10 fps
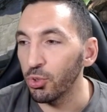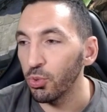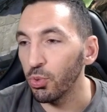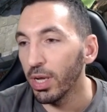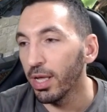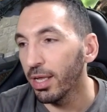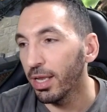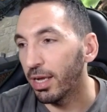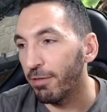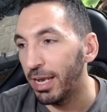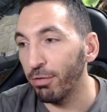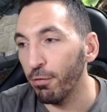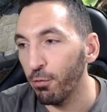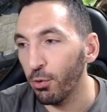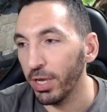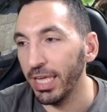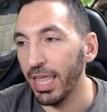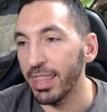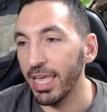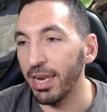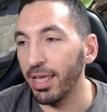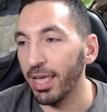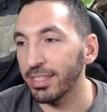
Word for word: to level 40 and then